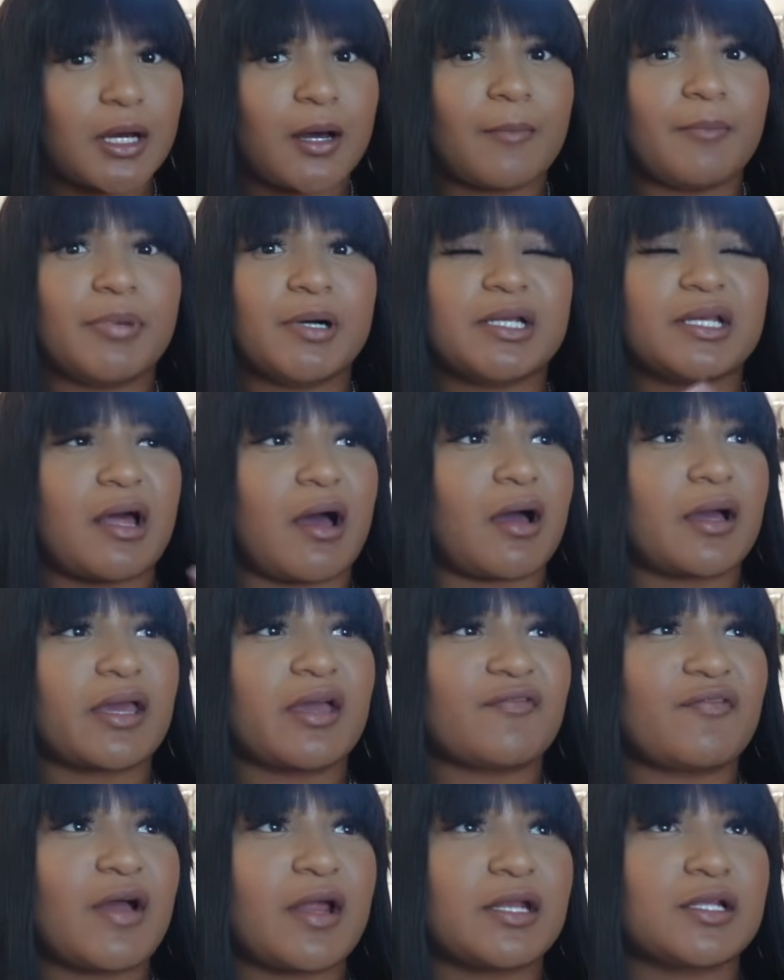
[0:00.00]
But now I
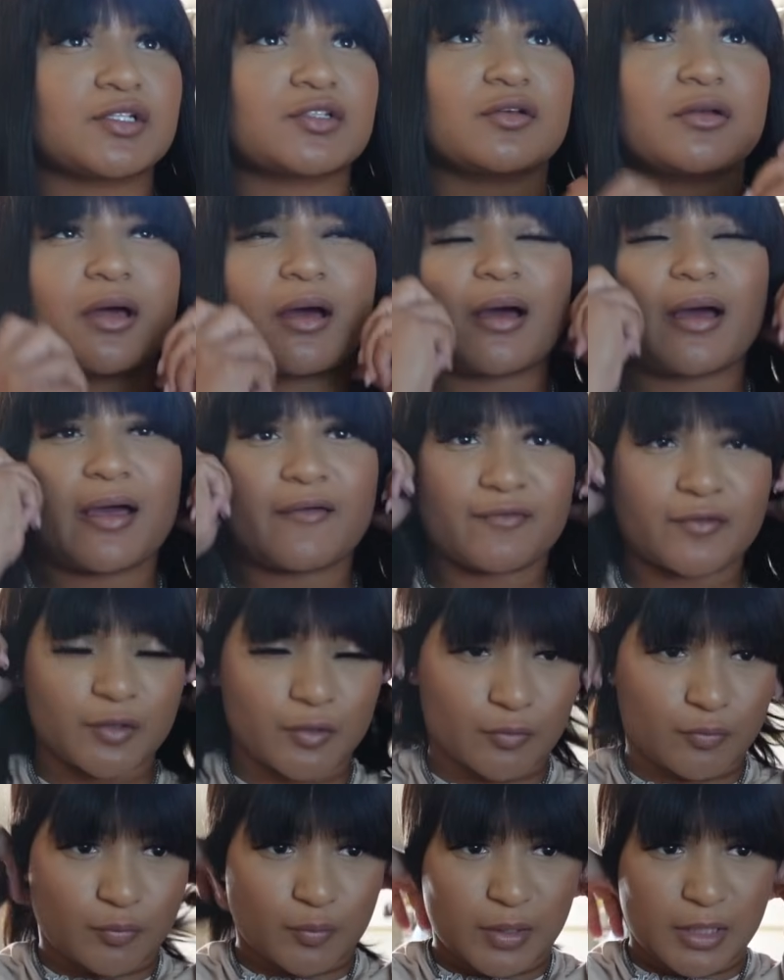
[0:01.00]
can't find it, so now I have
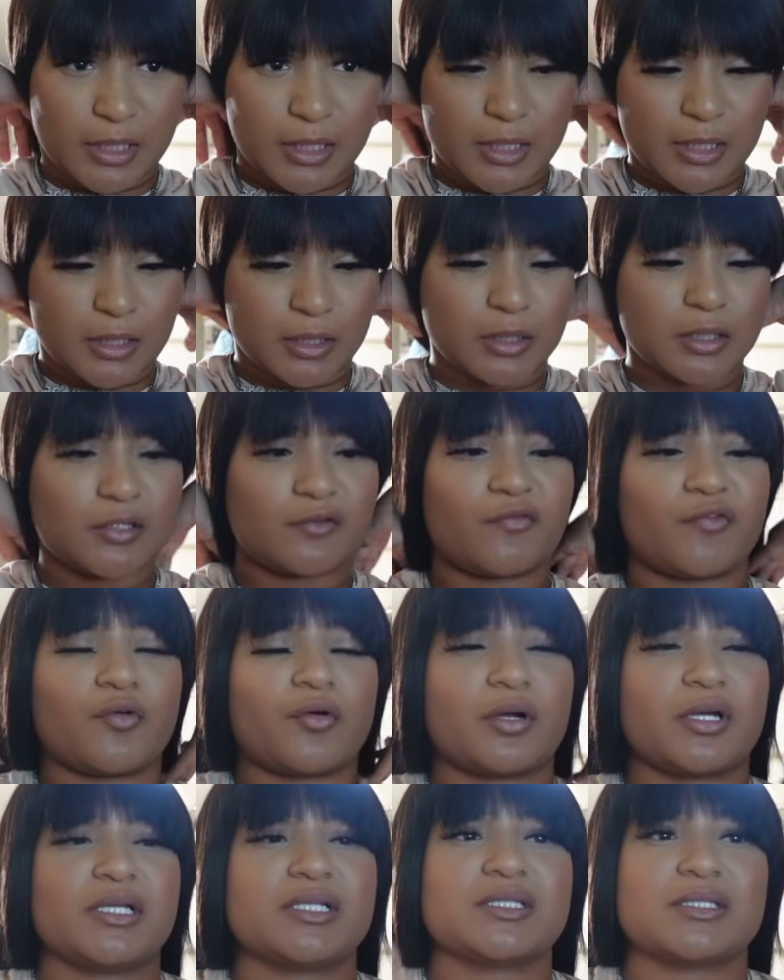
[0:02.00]
to re-look
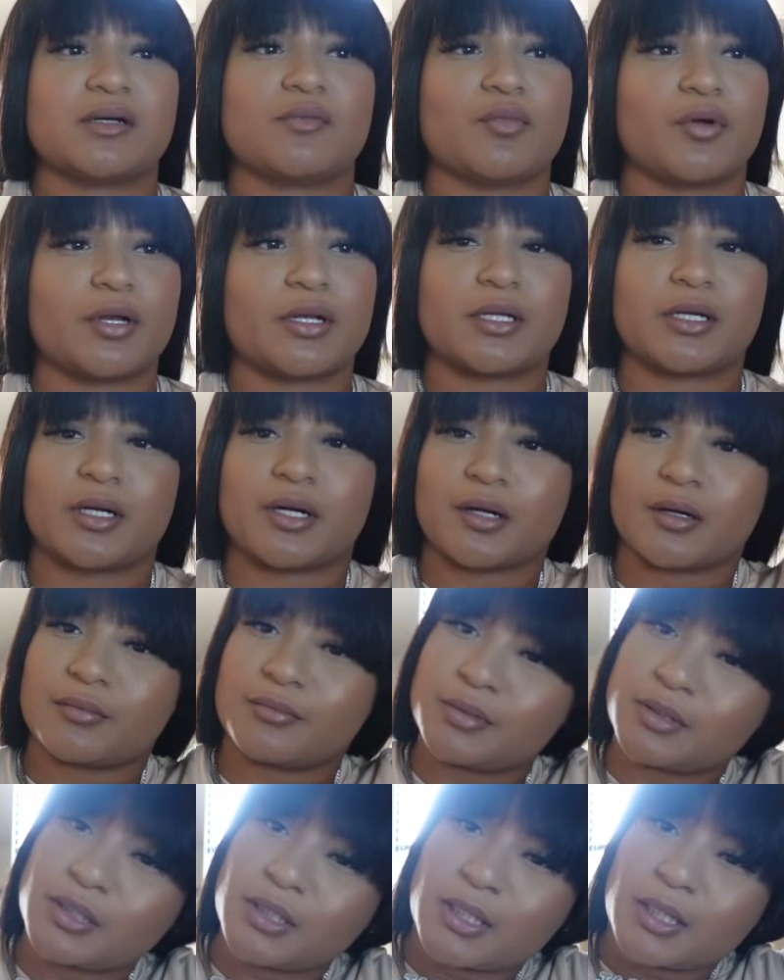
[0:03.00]
for it. It's somewhere in here,
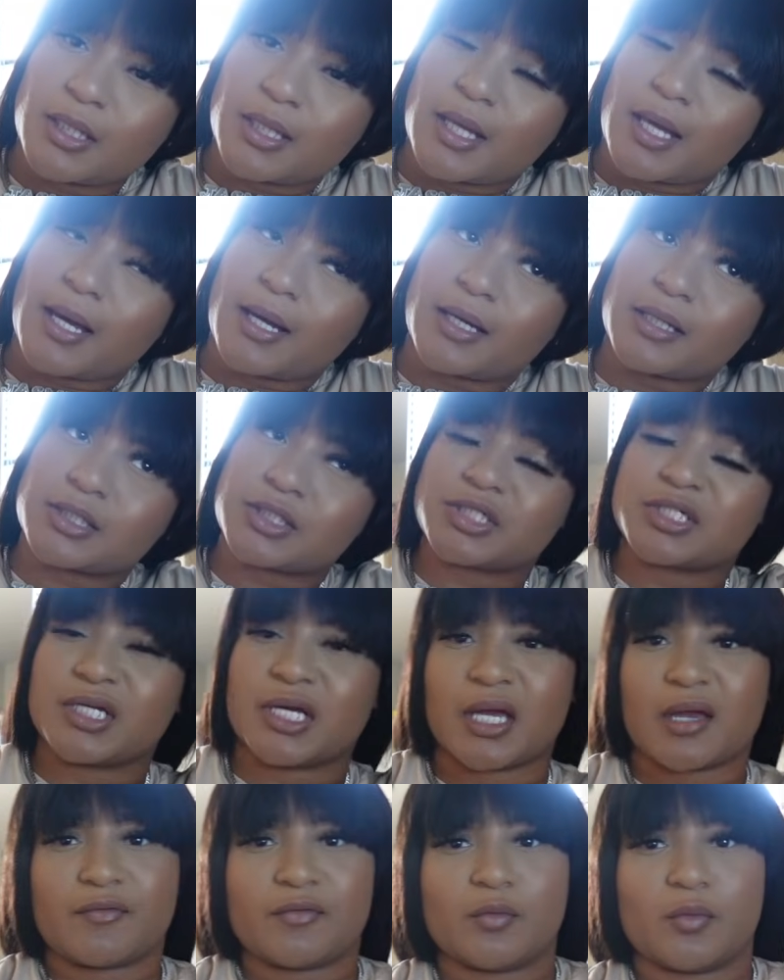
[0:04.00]
girl. I got
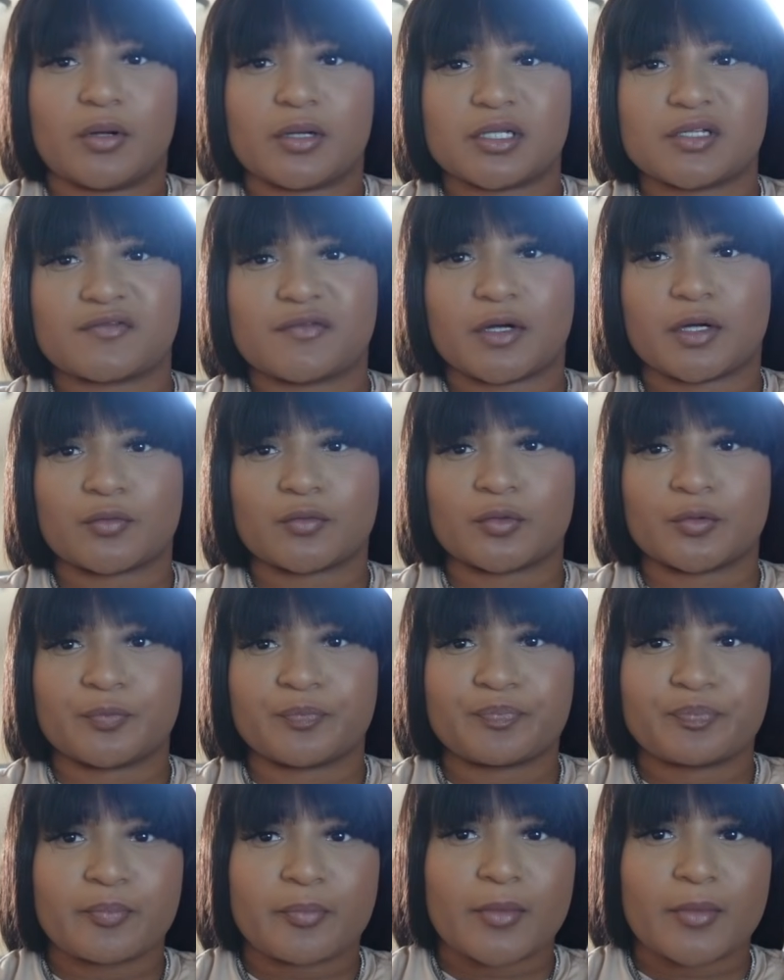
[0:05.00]
shit everywhere in this fucking room.